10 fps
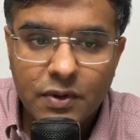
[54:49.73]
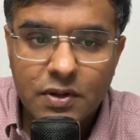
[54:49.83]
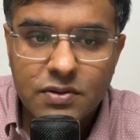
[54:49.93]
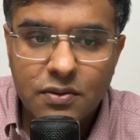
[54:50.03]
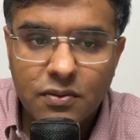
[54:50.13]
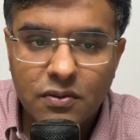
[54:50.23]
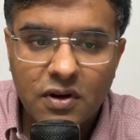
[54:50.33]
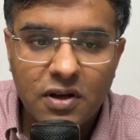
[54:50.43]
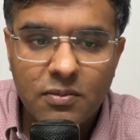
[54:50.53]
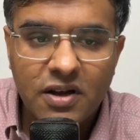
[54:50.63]
So 3
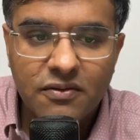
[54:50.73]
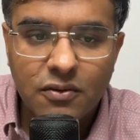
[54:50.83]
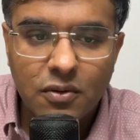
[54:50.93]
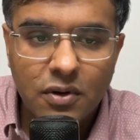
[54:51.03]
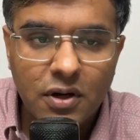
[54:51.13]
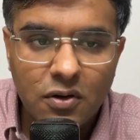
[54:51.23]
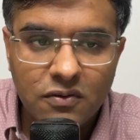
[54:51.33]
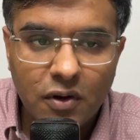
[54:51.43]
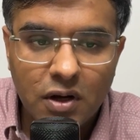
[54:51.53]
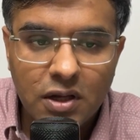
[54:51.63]
by 4 into
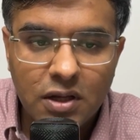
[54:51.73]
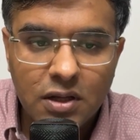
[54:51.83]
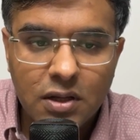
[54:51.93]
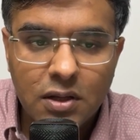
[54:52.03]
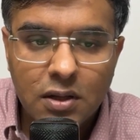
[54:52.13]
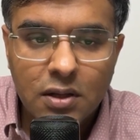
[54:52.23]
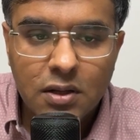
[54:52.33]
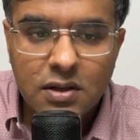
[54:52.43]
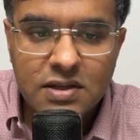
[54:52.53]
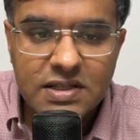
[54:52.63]
40,
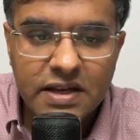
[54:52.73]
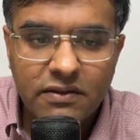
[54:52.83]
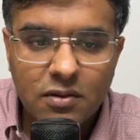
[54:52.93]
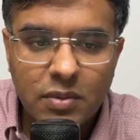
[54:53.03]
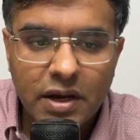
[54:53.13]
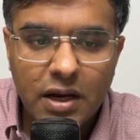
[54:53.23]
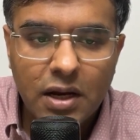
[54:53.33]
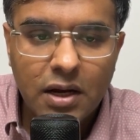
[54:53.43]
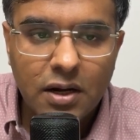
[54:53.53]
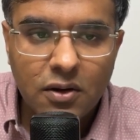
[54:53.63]
7 by
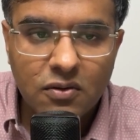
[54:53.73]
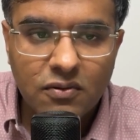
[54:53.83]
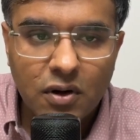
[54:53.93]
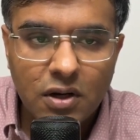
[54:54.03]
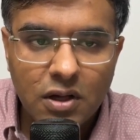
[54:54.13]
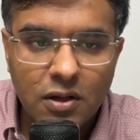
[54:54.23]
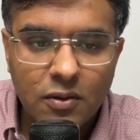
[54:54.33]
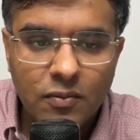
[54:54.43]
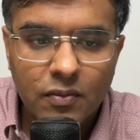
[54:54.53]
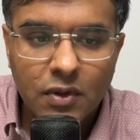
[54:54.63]
8 into 40,
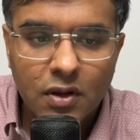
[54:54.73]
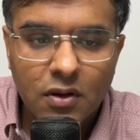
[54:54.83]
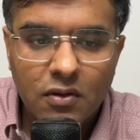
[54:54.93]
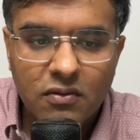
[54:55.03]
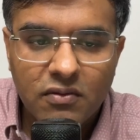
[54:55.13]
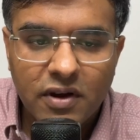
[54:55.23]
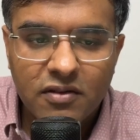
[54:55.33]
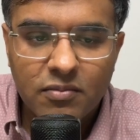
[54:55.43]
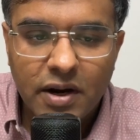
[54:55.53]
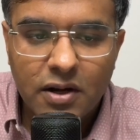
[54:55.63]
5
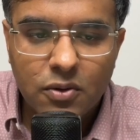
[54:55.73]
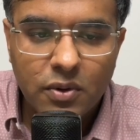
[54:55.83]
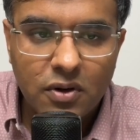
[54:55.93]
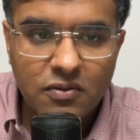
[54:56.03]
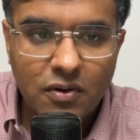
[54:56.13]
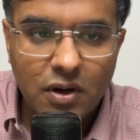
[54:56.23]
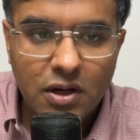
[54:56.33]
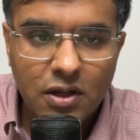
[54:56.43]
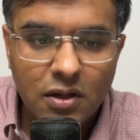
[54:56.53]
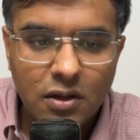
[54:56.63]
by 2 into 40,
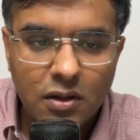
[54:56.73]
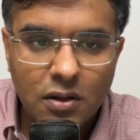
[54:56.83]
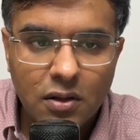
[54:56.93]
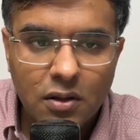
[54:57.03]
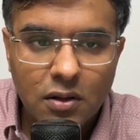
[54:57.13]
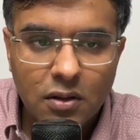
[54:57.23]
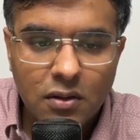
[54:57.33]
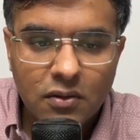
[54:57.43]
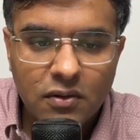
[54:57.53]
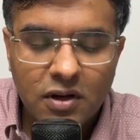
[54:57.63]

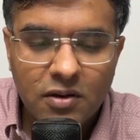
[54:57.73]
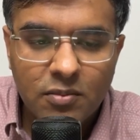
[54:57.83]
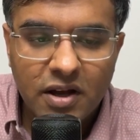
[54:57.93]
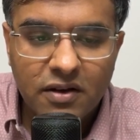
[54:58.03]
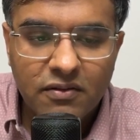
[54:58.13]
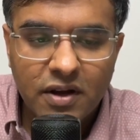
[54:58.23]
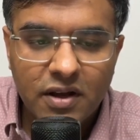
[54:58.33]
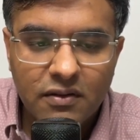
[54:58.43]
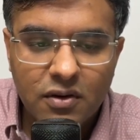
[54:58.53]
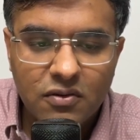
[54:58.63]
3 by 5
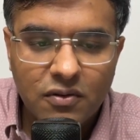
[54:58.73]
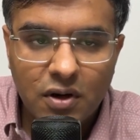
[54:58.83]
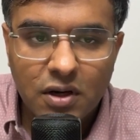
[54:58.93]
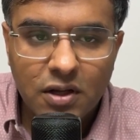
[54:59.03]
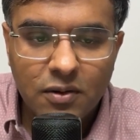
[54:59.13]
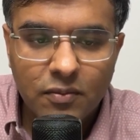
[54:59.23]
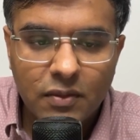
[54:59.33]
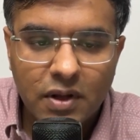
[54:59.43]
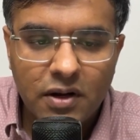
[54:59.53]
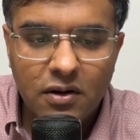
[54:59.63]
into 40,
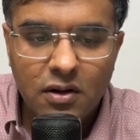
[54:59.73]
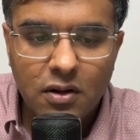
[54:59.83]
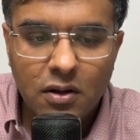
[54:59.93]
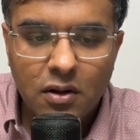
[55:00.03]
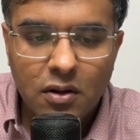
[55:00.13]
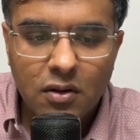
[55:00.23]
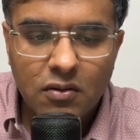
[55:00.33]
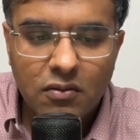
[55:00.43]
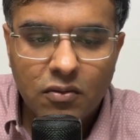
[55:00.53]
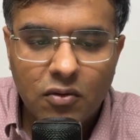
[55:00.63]
and
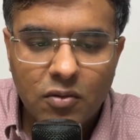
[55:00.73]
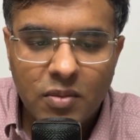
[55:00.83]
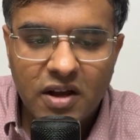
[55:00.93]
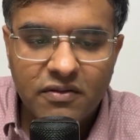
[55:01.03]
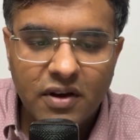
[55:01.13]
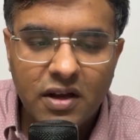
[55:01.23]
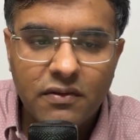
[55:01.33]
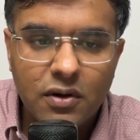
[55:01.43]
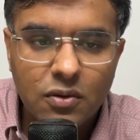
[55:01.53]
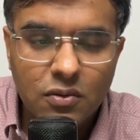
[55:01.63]
4 by 5
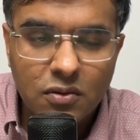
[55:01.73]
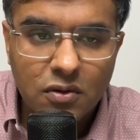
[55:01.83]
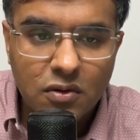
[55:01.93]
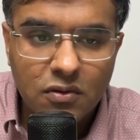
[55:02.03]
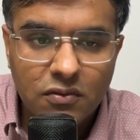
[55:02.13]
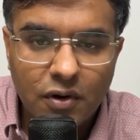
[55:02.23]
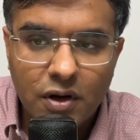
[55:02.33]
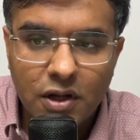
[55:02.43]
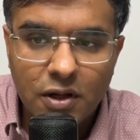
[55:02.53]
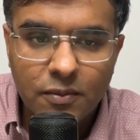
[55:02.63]
into 40.